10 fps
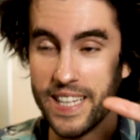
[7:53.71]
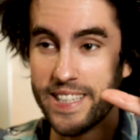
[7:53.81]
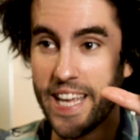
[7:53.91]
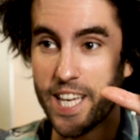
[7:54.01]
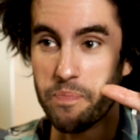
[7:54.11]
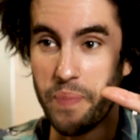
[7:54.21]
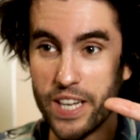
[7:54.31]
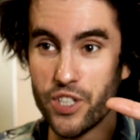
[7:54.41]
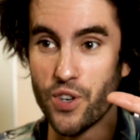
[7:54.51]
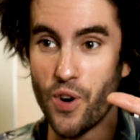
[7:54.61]
take a
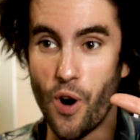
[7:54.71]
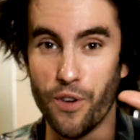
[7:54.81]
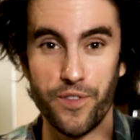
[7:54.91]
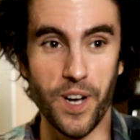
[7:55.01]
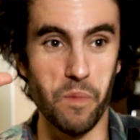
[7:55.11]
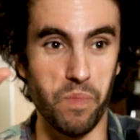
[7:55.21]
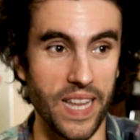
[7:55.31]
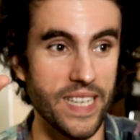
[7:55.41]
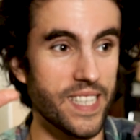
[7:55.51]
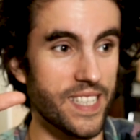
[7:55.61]
picture of
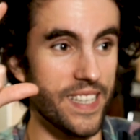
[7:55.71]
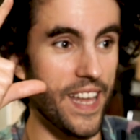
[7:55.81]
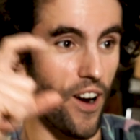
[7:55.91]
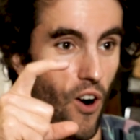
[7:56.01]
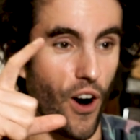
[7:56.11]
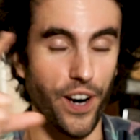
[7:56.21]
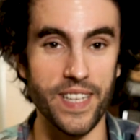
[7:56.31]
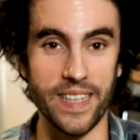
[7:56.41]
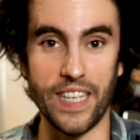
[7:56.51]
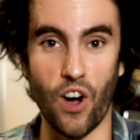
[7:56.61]
places in their art,
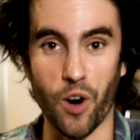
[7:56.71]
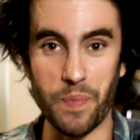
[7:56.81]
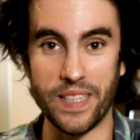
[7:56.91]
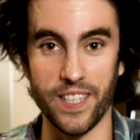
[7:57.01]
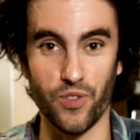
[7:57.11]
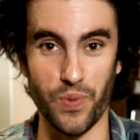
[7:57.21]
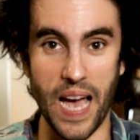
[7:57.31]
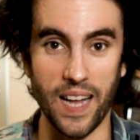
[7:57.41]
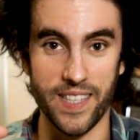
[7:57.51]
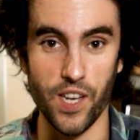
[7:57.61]
and the augmented
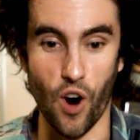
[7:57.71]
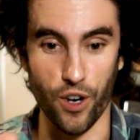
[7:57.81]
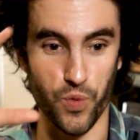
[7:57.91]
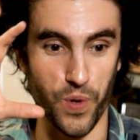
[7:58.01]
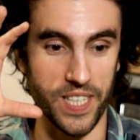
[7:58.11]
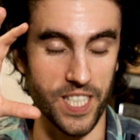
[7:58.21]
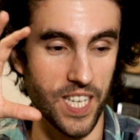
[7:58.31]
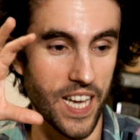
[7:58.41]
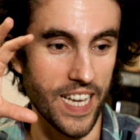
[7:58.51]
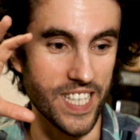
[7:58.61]
reality artwork
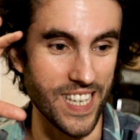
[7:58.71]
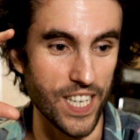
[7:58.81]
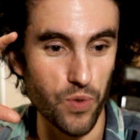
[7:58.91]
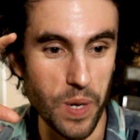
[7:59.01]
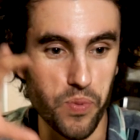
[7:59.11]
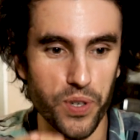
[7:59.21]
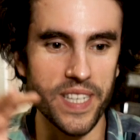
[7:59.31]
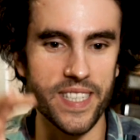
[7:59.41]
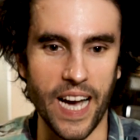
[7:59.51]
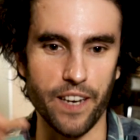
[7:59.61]
is literally put
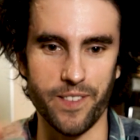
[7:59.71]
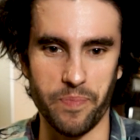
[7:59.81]
inside of the